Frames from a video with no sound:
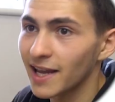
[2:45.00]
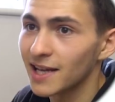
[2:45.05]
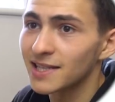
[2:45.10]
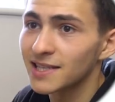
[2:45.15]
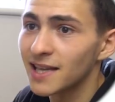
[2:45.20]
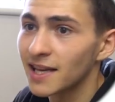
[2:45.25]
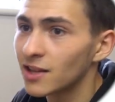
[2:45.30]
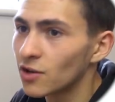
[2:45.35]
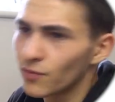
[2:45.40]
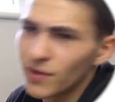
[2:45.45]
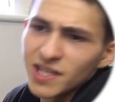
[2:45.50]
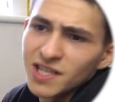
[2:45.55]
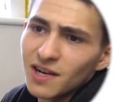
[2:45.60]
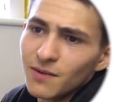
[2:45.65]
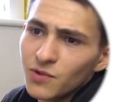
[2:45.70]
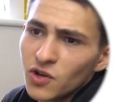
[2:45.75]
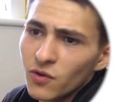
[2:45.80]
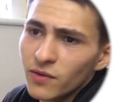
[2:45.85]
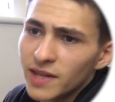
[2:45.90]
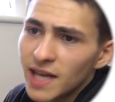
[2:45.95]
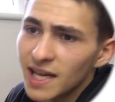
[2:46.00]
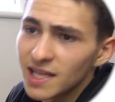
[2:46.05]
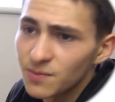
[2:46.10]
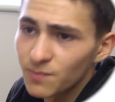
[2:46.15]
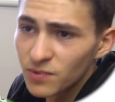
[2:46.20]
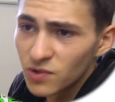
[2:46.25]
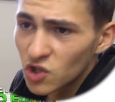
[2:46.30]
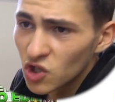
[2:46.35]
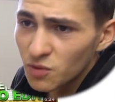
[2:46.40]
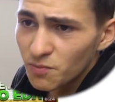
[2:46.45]
I said, the reason I'm doing that is
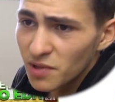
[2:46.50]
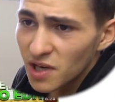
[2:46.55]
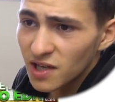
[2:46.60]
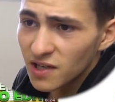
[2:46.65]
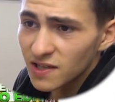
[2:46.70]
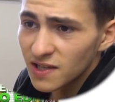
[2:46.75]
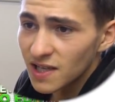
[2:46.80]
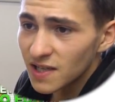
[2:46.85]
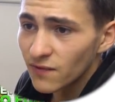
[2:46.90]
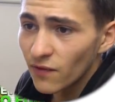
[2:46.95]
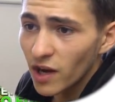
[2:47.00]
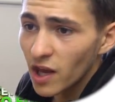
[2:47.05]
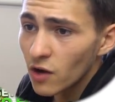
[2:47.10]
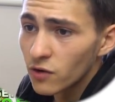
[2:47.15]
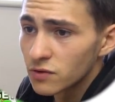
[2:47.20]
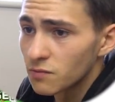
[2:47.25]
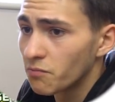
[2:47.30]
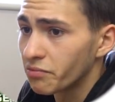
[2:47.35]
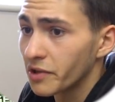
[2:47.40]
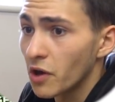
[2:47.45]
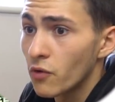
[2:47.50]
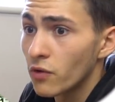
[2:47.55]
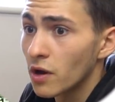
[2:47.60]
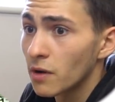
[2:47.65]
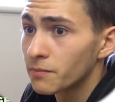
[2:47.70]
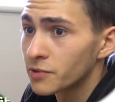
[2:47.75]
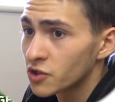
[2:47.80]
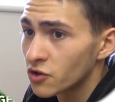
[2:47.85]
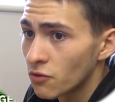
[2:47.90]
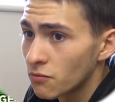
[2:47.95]
just because this video is blown
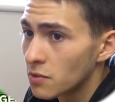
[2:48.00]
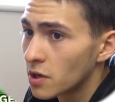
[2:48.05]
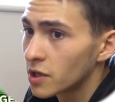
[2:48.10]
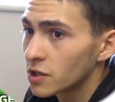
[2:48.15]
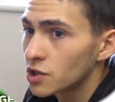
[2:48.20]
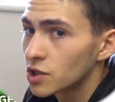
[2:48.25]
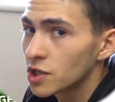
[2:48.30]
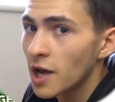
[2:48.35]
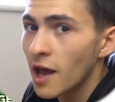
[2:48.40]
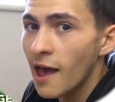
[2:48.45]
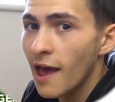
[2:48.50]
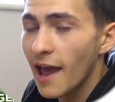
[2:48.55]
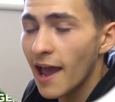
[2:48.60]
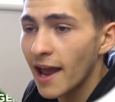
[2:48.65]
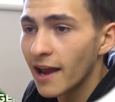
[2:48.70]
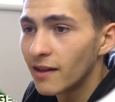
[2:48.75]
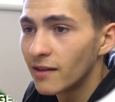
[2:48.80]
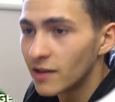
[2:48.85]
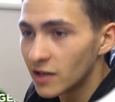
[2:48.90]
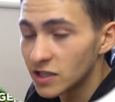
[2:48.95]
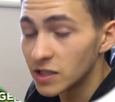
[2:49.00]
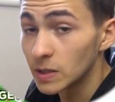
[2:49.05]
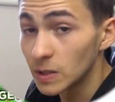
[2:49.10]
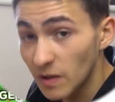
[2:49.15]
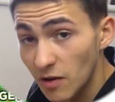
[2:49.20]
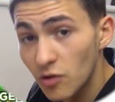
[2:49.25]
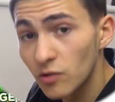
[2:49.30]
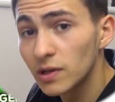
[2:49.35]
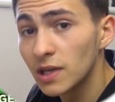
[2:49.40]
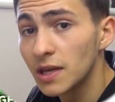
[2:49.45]
up so much, and there's
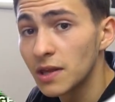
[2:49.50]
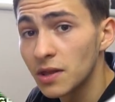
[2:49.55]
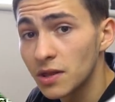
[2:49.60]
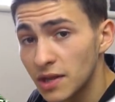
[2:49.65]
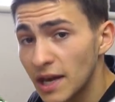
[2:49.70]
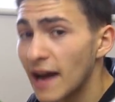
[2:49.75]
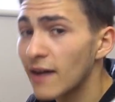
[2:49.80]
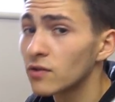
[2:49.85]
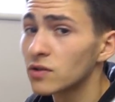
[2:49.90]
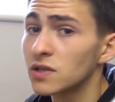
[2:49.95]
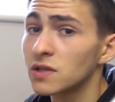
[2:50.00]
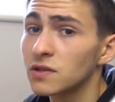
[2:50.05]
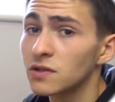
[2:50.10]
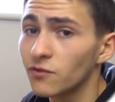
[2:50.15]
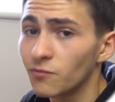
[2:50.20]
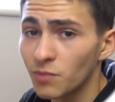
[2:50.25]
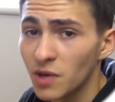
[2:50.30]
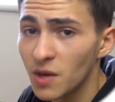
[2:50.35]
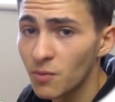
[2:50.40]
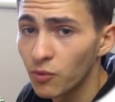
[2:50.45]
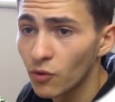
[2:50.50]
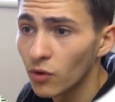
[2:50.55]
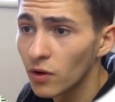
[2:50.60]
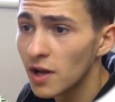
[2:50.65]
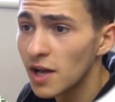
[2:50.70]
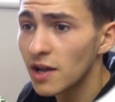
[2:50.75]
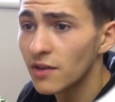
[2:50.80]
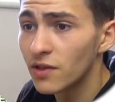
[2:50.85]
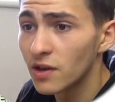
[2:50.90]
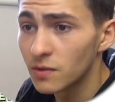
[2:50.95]
literally thousands of people
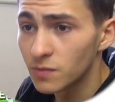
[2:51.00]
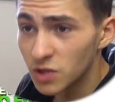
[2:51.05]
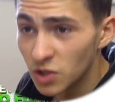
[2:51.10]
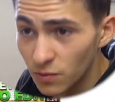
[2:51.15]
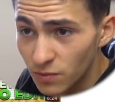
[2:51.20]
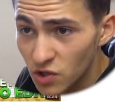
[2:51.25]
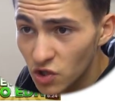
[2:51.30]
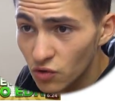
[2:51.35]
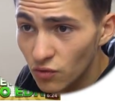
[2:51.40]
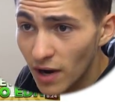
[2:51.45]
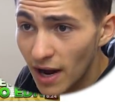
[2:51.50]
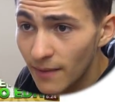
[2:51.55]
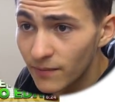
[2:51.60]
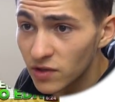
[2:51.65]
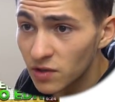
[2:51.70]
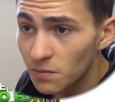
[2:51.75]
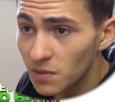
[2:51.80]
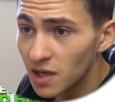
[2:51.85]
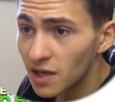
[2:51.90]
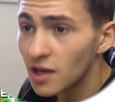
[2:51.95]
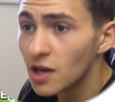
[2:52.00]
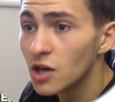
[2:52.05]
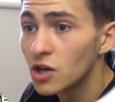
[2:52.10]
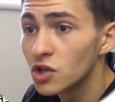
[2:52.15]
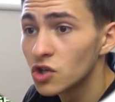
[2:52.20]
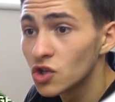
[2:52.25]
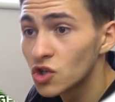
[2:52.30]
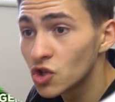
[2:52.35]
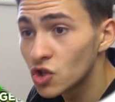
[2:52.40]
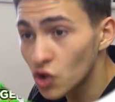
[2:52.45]
that have subscribed to me
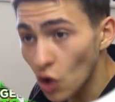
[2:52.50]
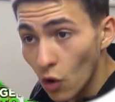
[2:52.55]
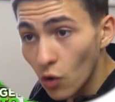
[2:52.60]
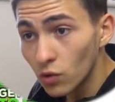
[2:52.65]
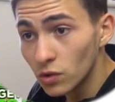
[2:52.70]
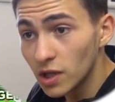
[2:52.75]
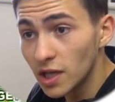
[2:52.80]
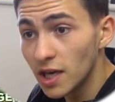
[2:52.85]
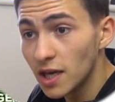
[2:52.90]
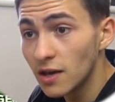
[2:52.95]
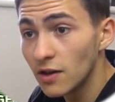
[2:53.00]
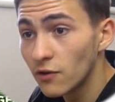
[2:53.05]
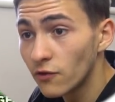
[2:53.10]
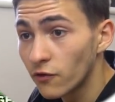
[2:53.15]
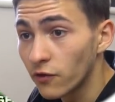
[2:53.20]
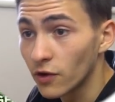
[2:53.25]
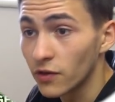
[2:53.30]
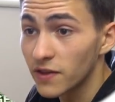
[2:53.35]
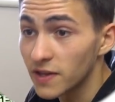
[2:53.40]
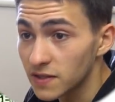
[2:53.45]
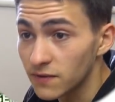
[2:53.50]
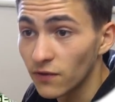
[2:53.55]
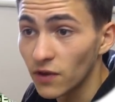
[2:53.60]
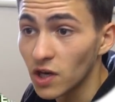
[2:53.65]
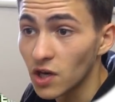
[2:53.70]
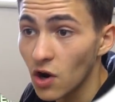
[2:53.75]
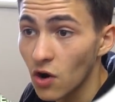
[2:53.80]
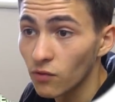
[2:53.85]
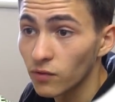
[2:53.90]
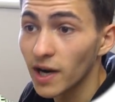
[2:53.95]
solely for this
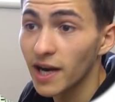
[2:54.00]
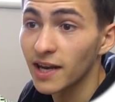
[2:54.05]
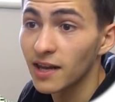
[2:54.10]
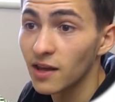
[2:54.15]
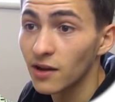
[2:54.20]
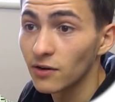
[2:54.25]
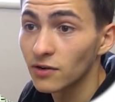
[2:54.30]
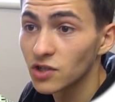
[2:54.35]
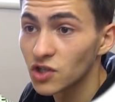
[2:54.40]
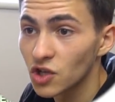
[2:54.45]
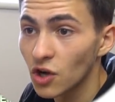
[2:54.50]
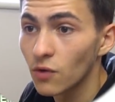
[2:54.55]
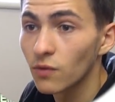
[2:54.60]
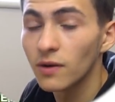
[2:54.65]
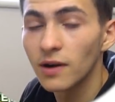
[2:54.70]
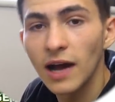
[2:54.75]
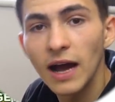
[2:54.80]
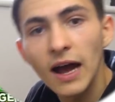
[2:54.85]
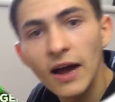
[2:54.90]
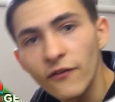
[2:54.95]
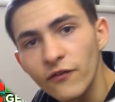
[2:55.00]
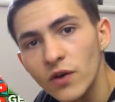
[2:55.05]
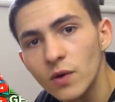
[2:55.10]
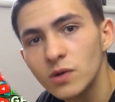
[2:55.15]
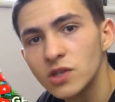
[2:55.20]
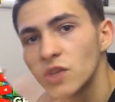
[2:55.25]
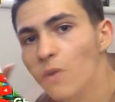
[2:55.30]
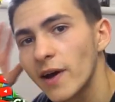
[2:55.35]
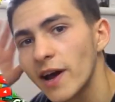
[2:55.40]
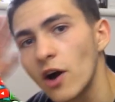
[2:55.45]
video right here. So I feel as
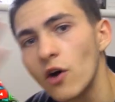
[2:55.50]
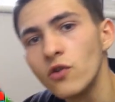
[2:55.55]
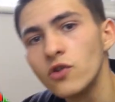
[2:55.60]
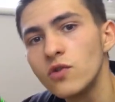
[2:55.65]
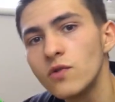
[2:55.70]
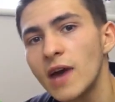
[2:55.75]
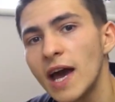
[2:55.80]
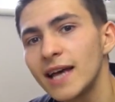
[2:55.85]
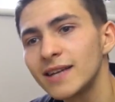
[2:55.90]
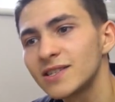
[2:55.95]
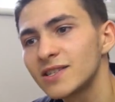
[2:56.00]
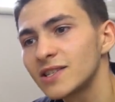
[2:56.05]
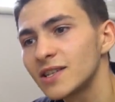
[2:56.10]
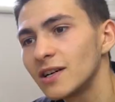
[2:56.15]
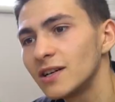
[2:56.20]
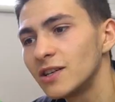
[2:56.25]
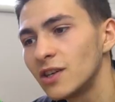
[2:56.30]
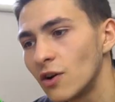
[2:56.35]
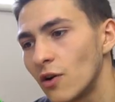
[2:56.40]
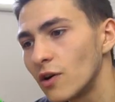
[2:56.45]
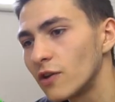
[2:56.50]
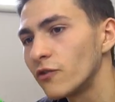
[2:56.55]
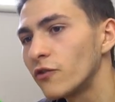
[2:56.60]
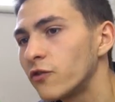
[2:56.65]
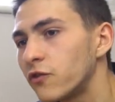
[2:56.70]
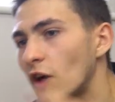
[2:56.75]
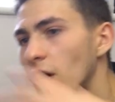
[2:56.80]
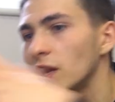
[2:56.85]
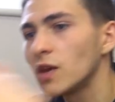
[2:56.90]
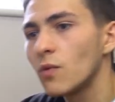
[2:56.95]
though I owe you guys, you know, a
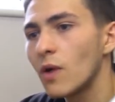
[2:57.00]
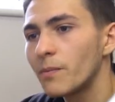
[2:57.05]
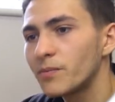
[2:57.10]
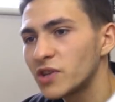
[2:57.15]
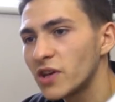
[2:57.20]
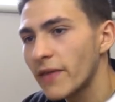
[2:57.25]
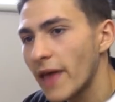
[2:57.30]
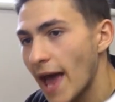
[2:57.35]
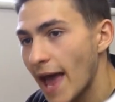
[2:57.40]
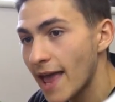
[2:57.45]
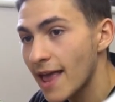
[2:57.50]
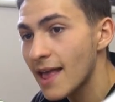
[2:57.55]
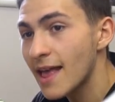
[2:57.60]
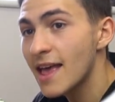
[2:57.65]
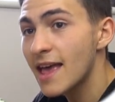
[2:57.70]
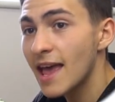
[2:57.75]
follow-up to that.